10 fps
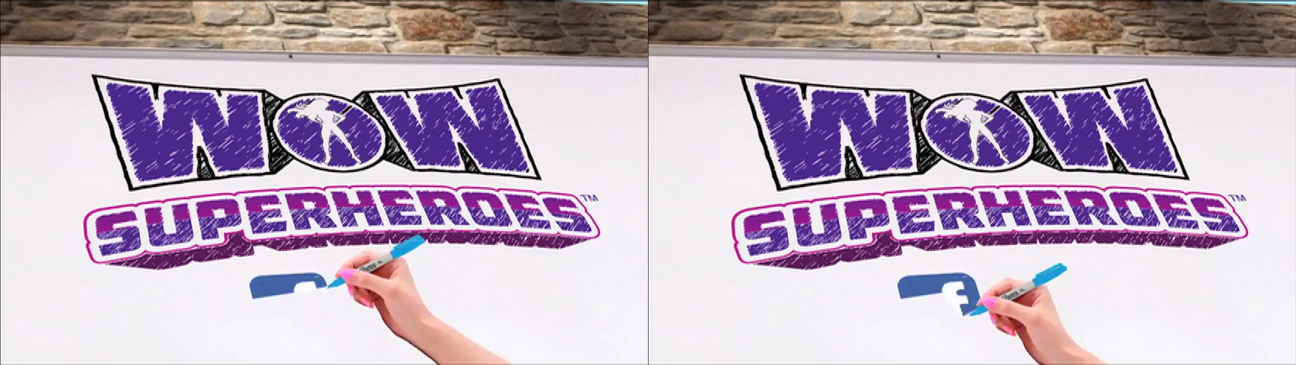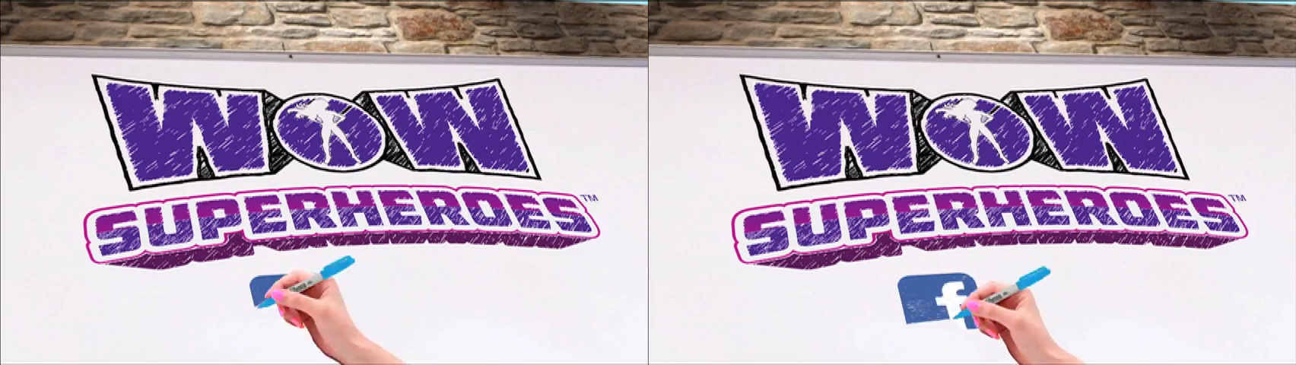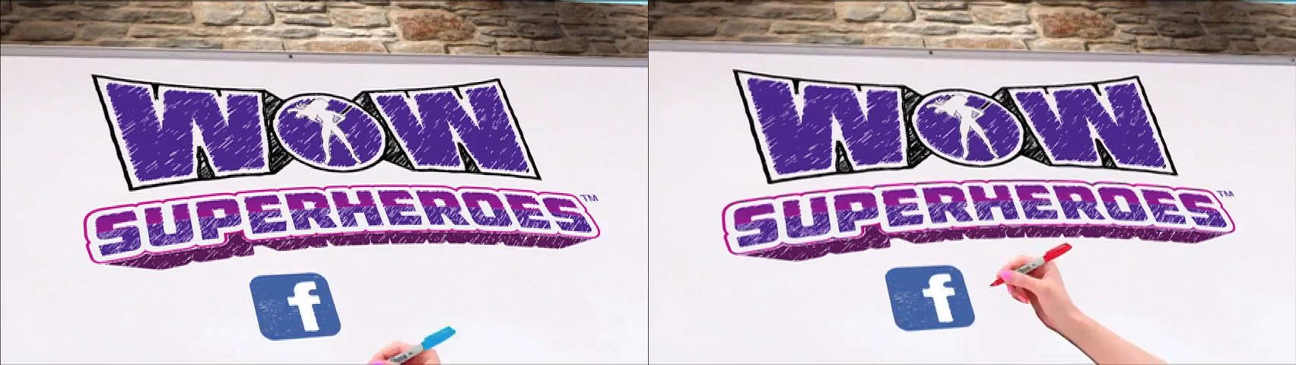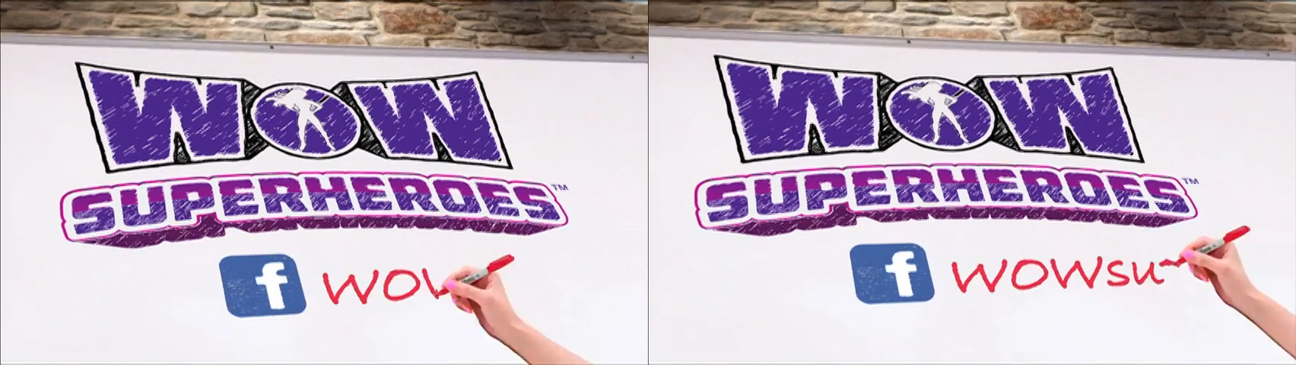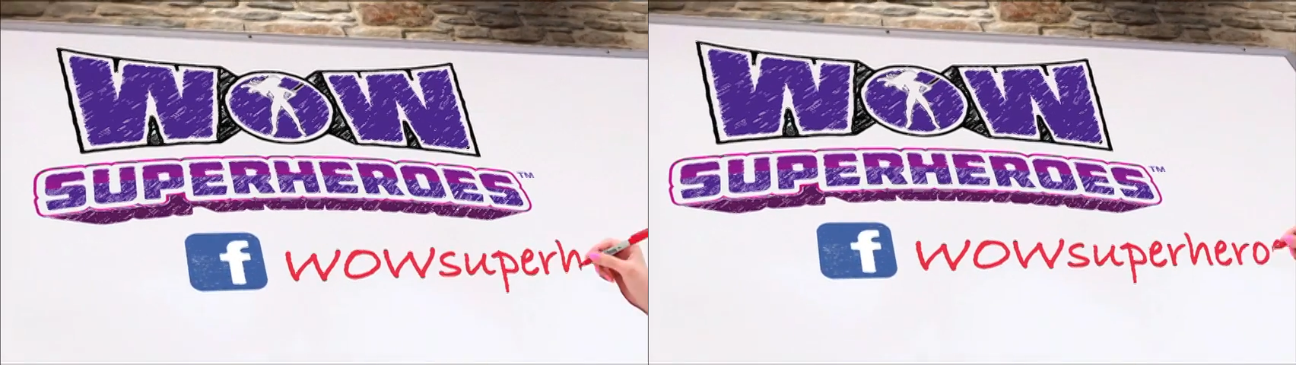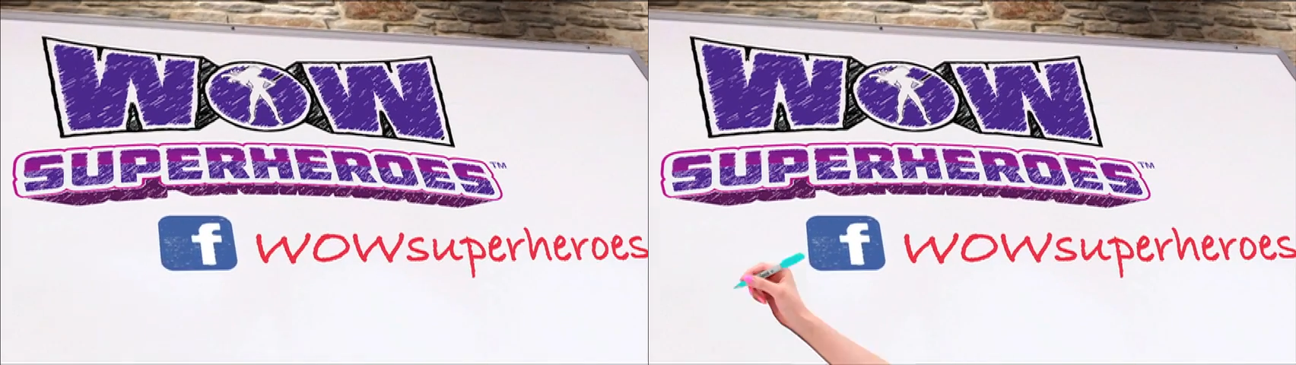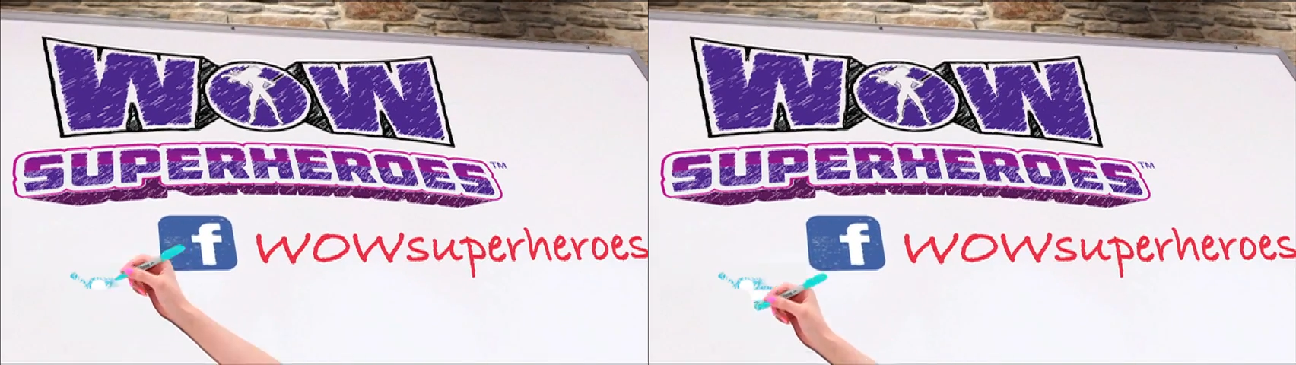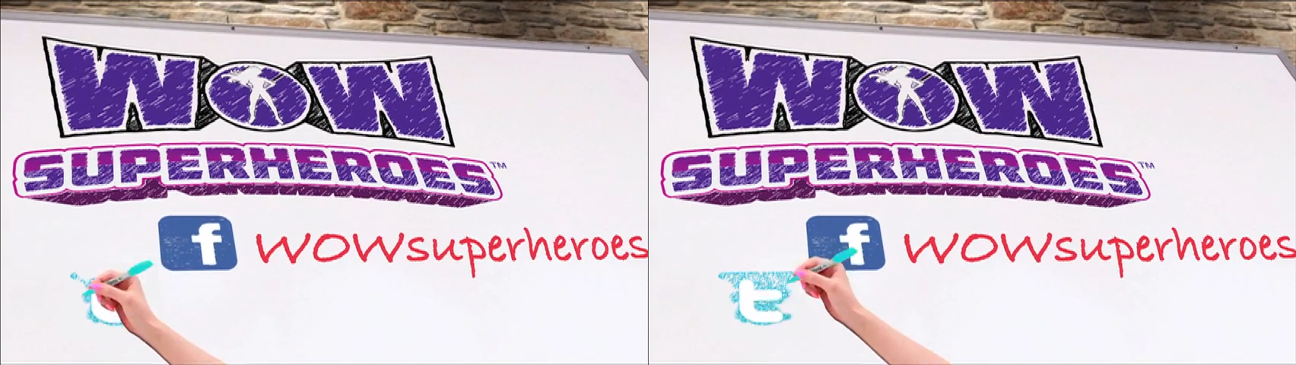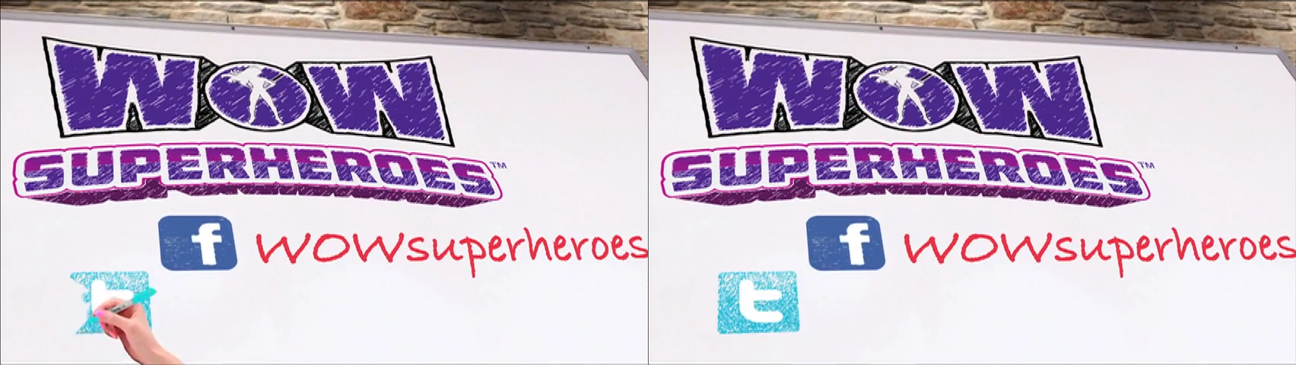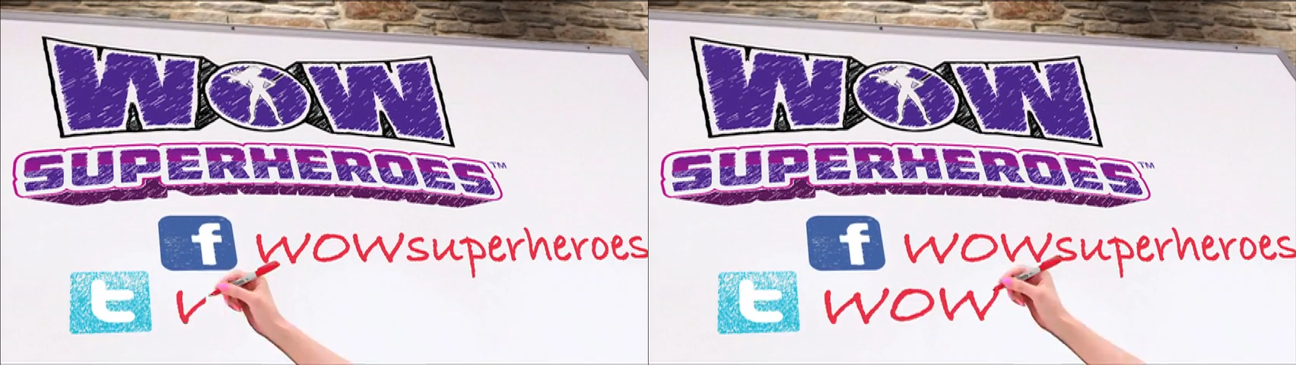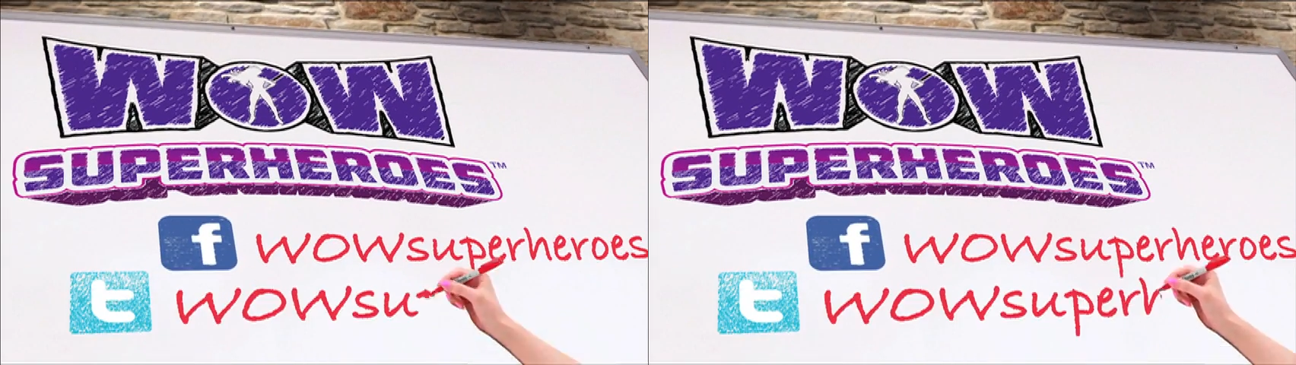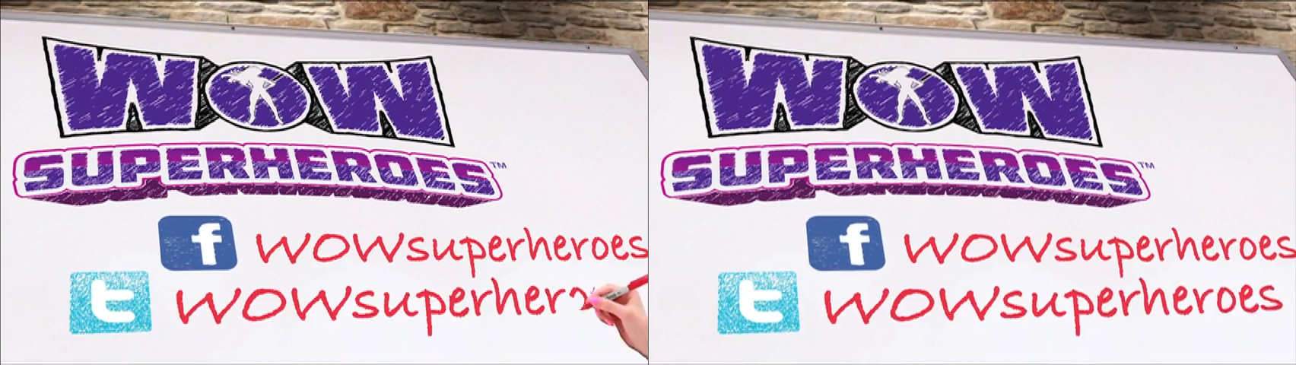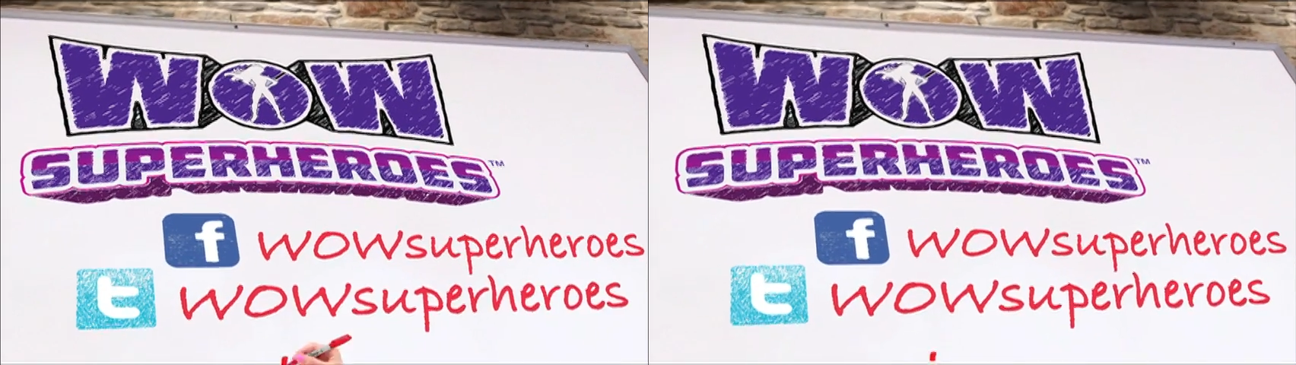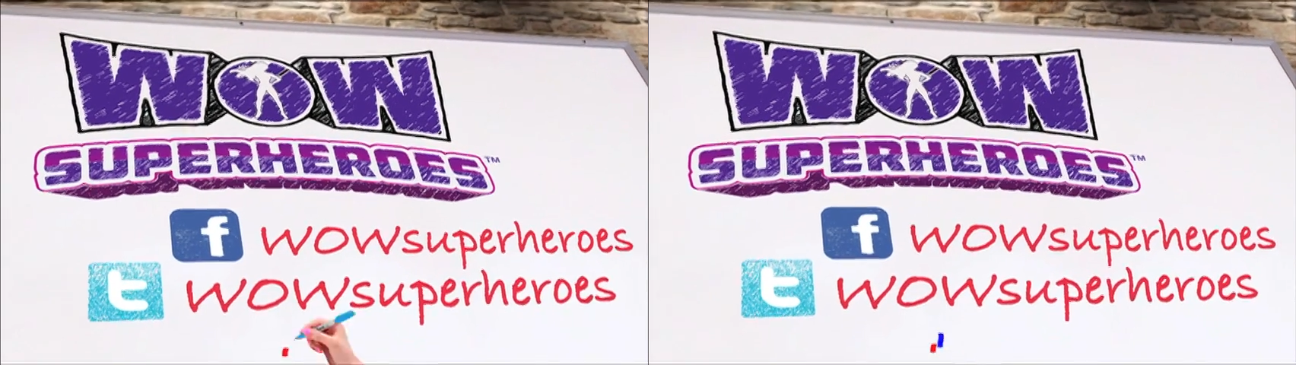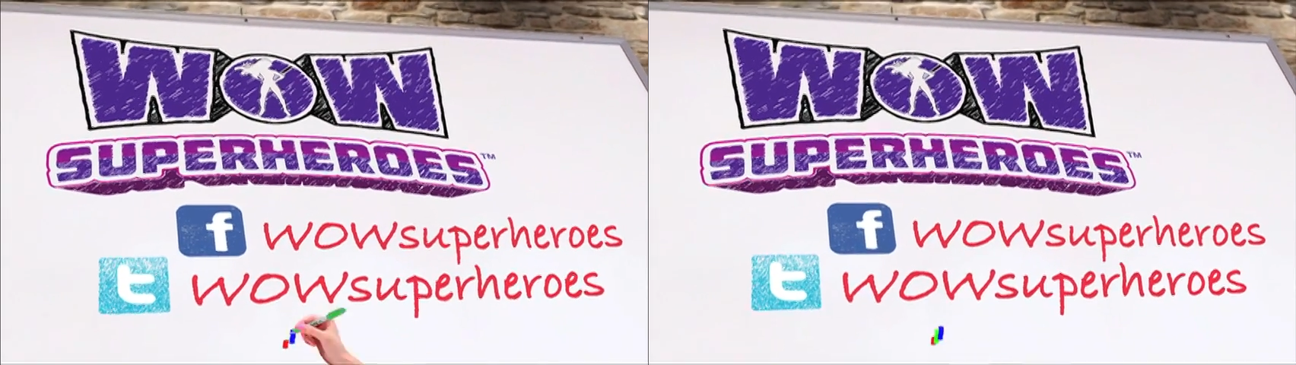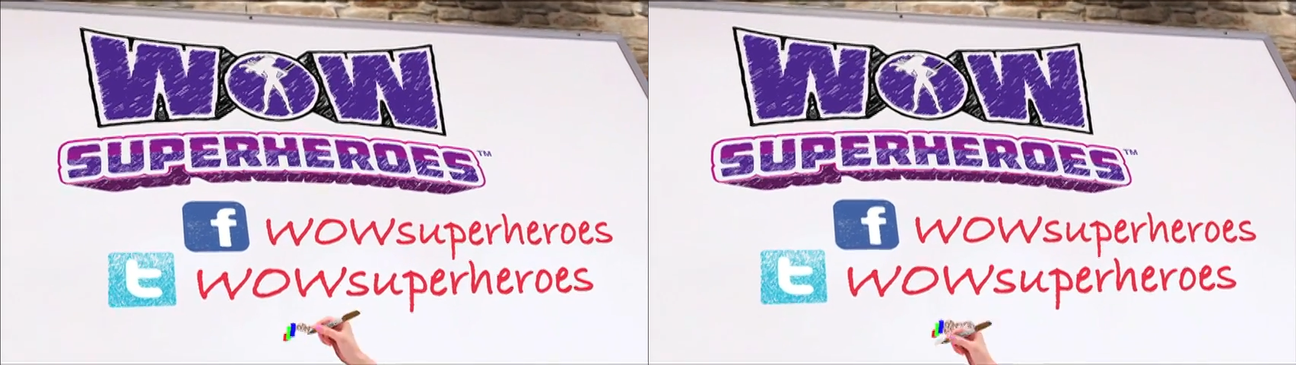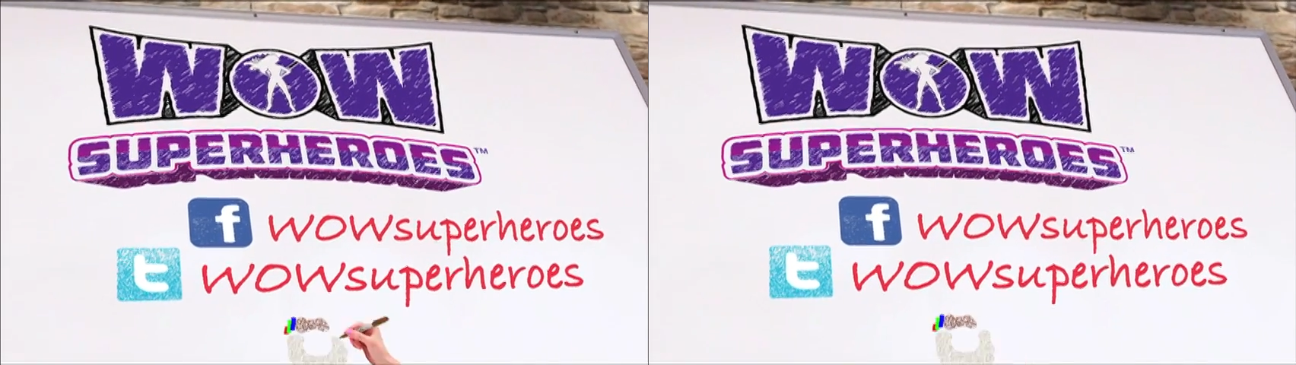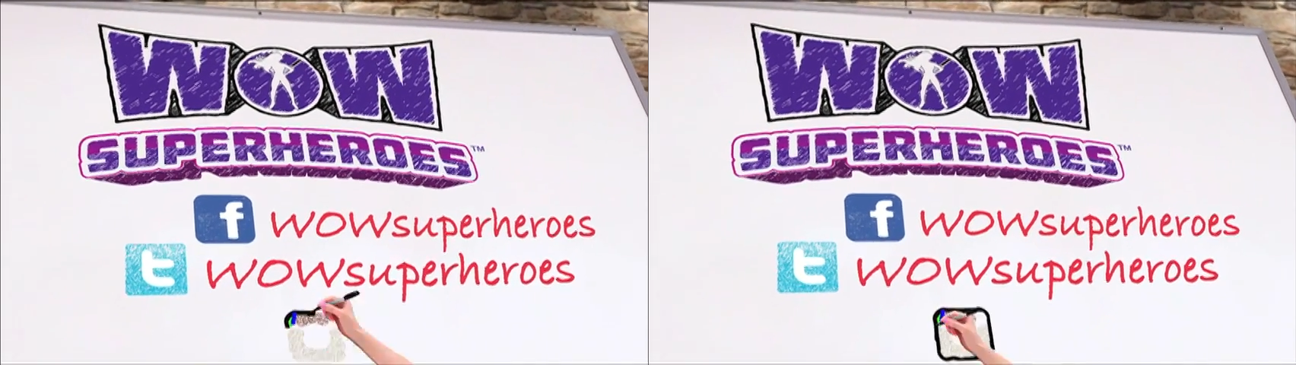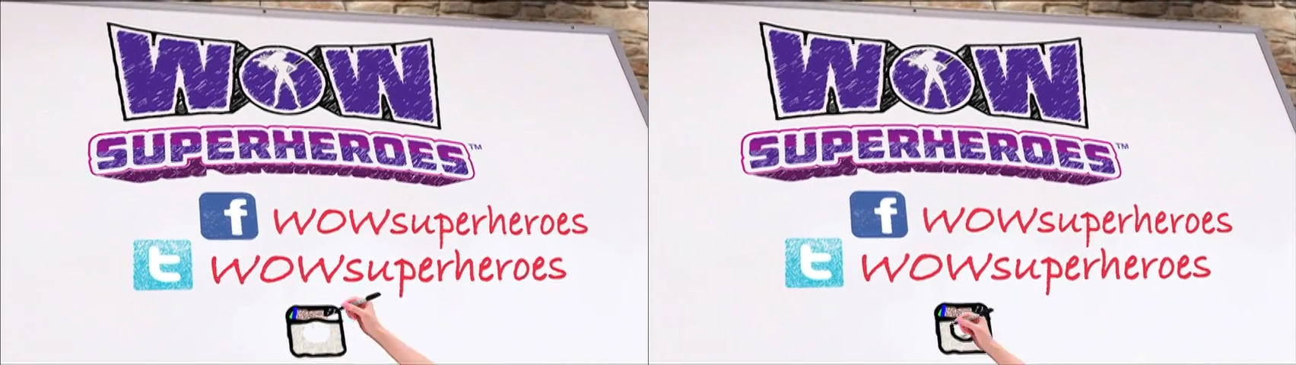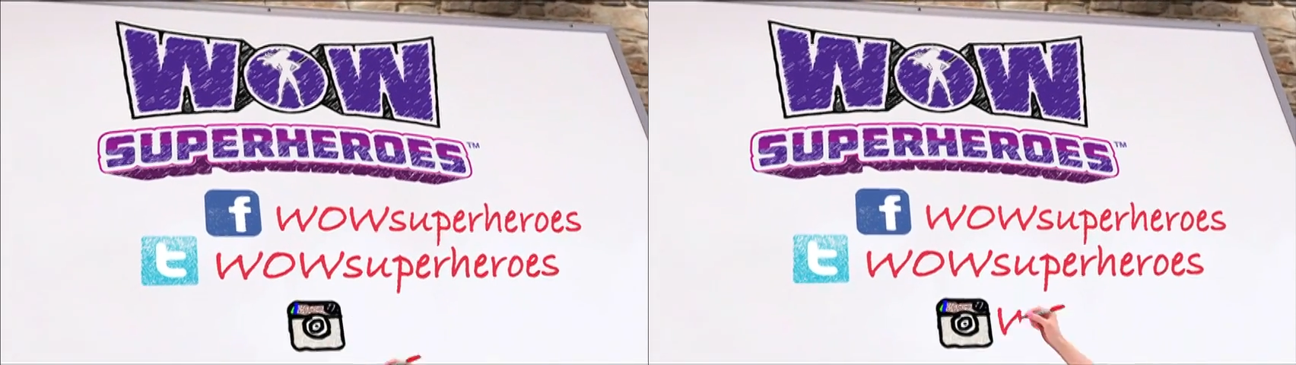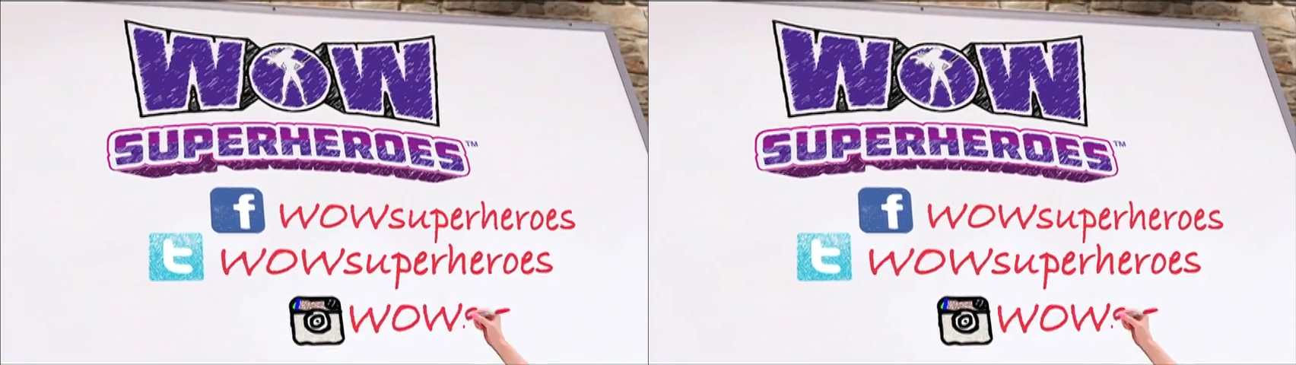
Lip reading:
(no speaker visible)